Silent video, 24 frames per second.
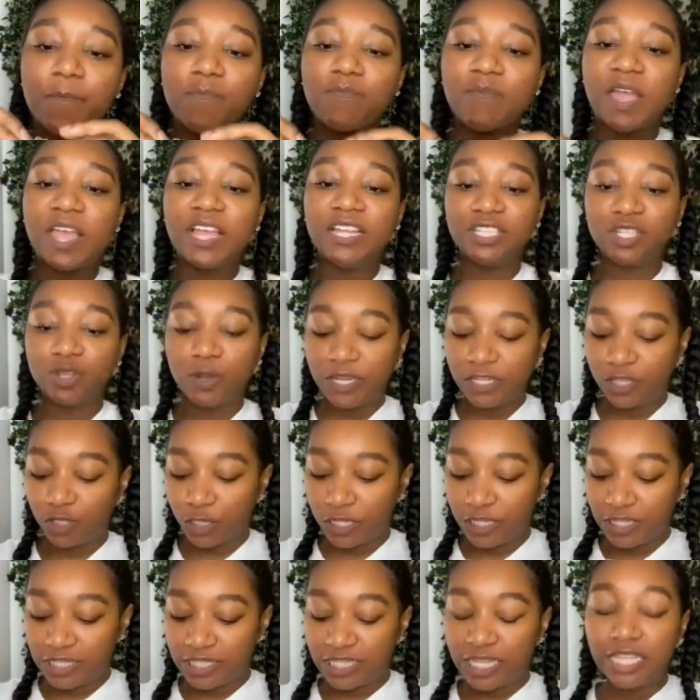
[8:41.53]
And so as you
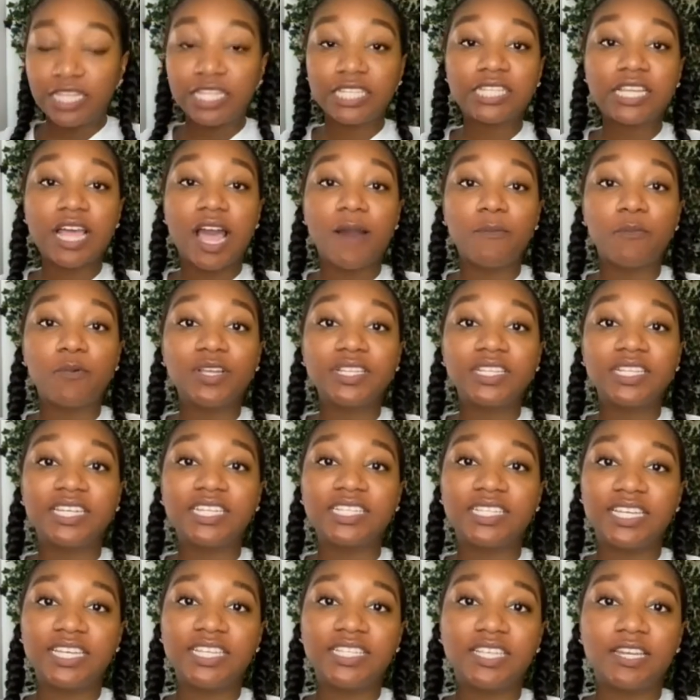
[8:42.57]
can see, the top wasn't
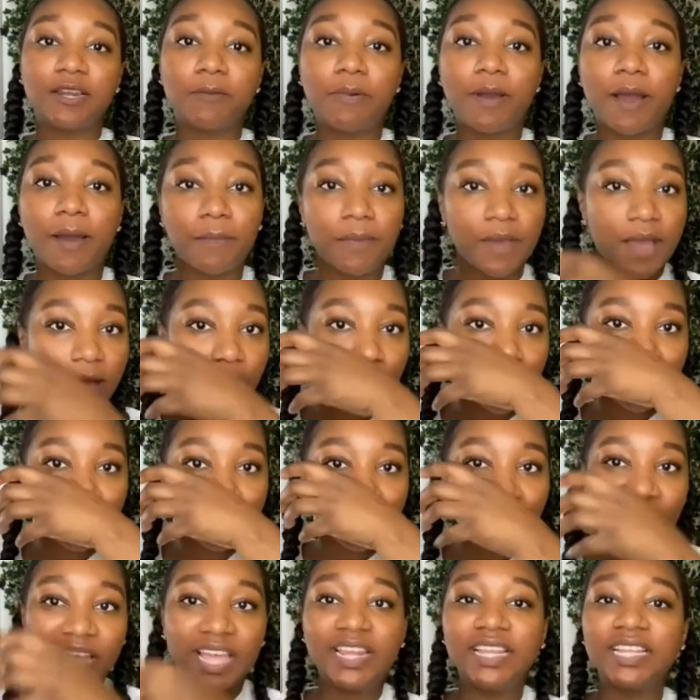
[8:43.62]
as easy to pop
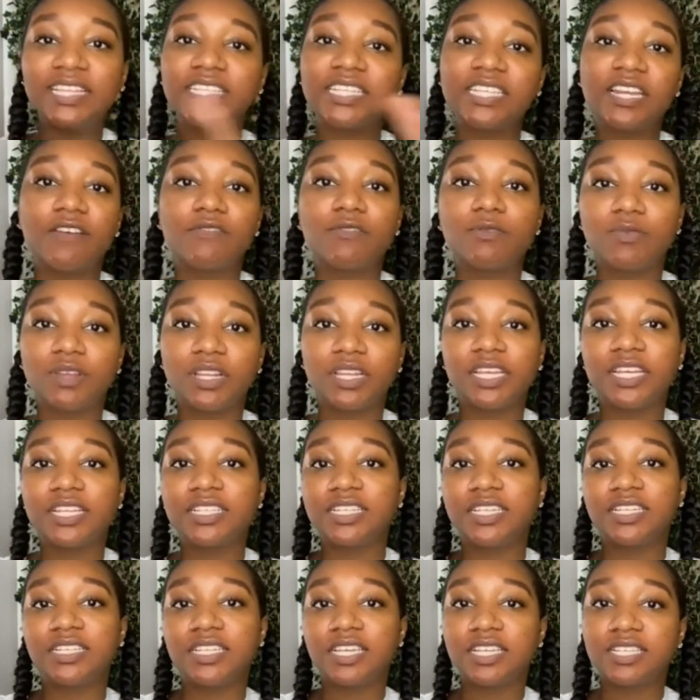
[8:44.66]
out, and it's never really as
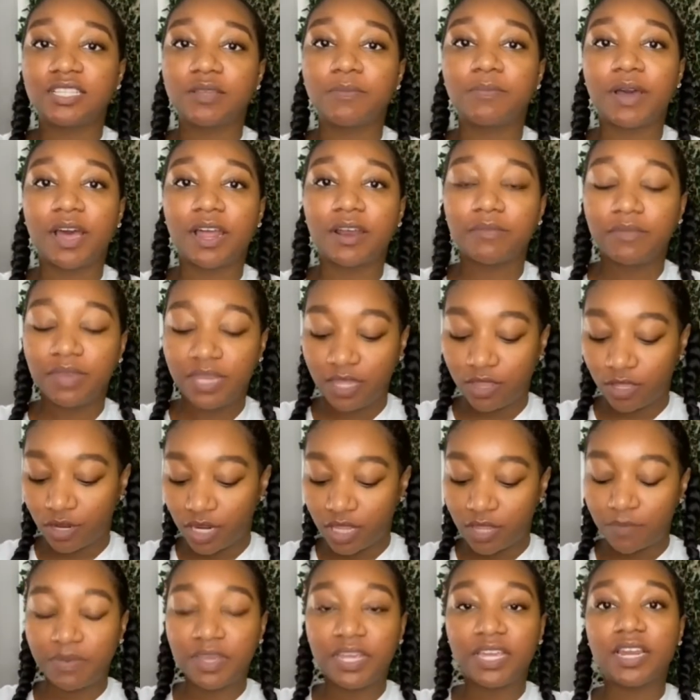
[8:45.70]
easy as the bottom either
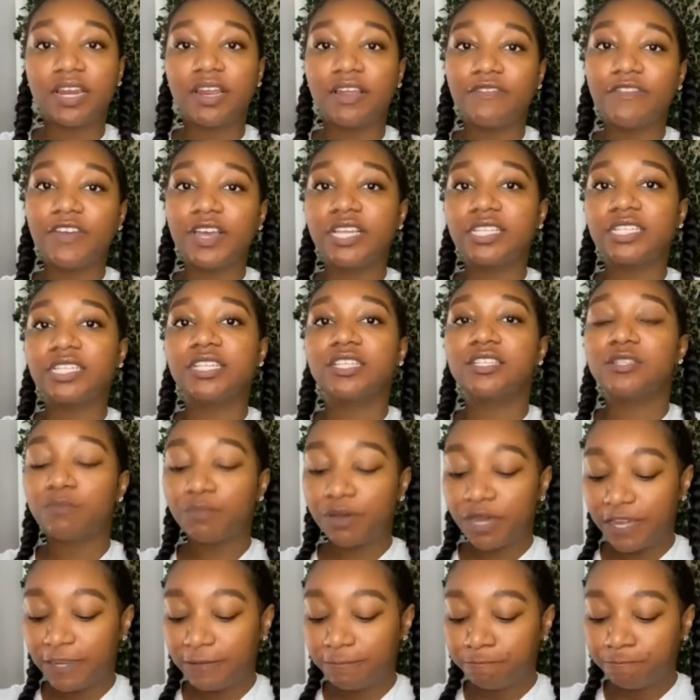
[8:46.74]
in the beginning phases,
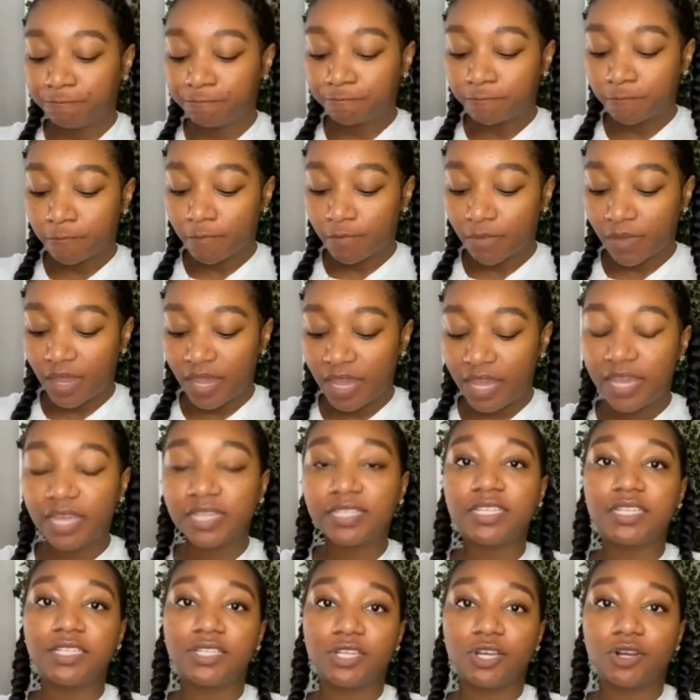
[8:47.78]
but it
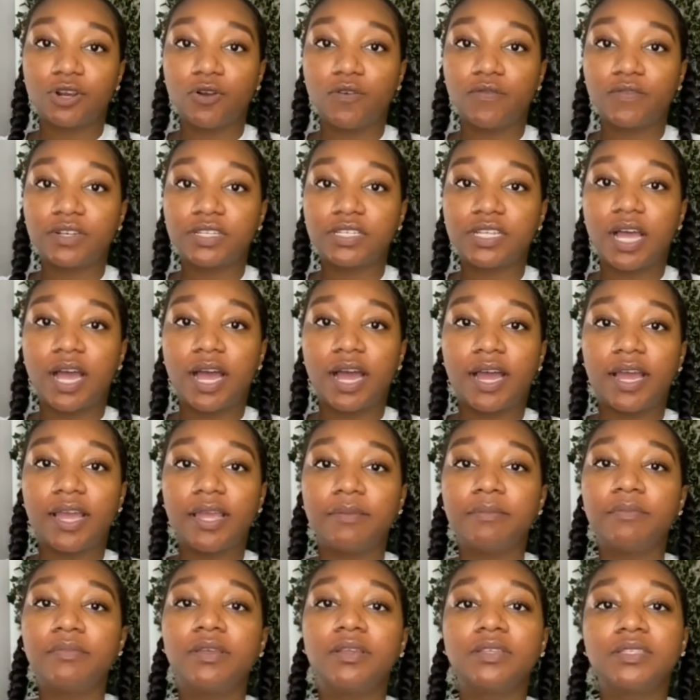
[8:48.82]
gets easier over
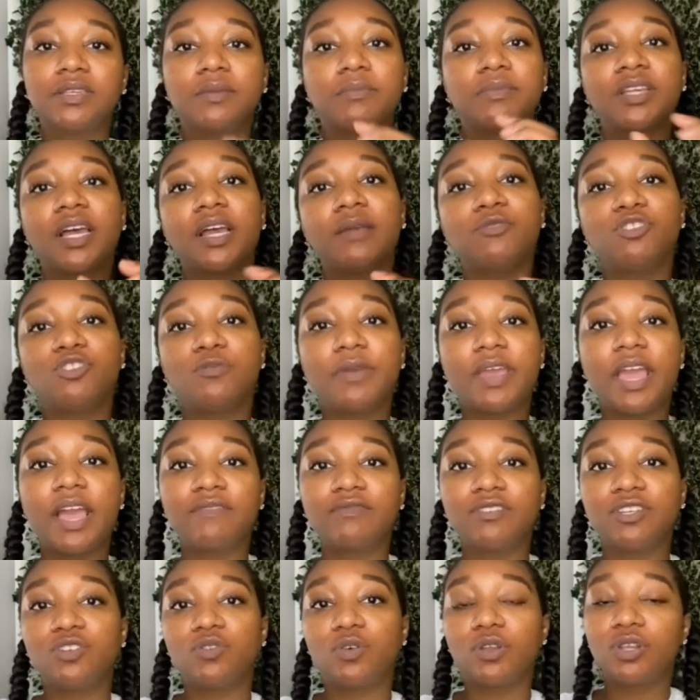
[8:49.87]
time. Sometimes you may
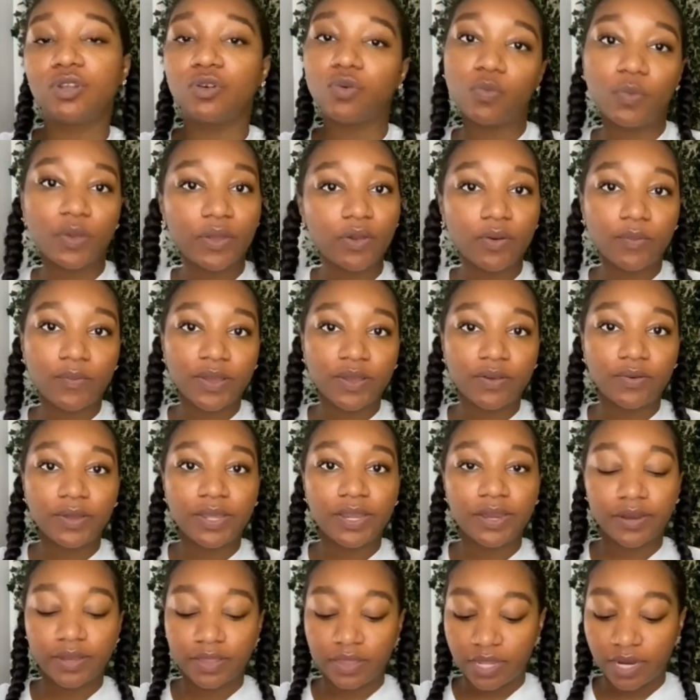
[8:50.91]
have to do a little wiggle
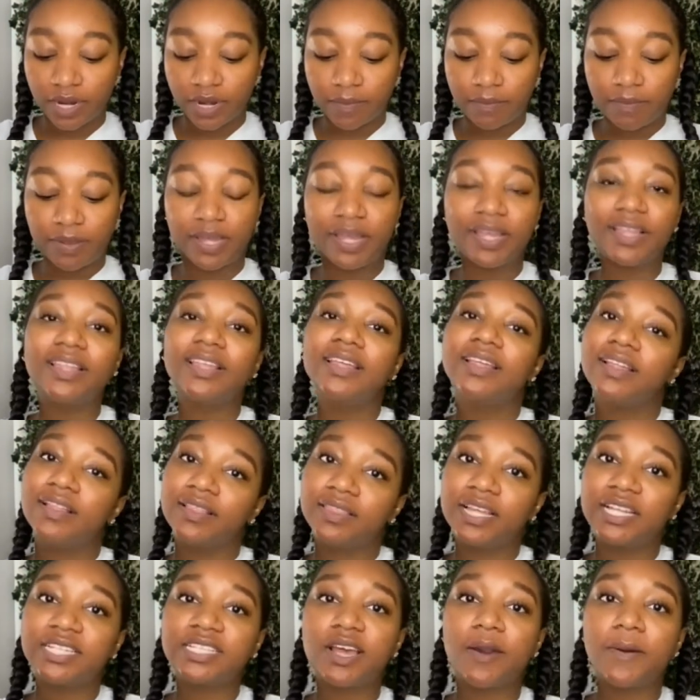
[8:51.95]
here and there, but
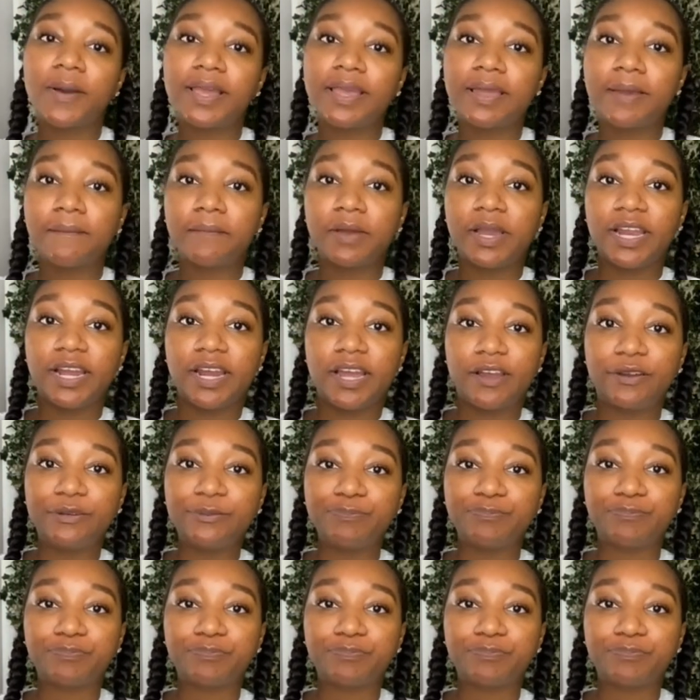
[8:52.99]
that's how I get mine out.